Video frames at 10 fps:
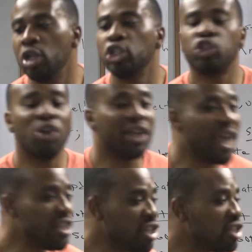
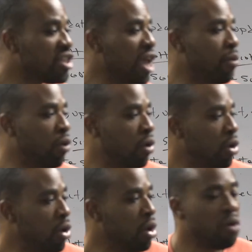truncating the table,
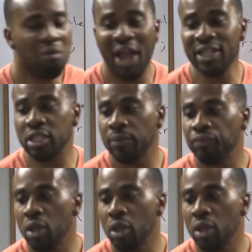right?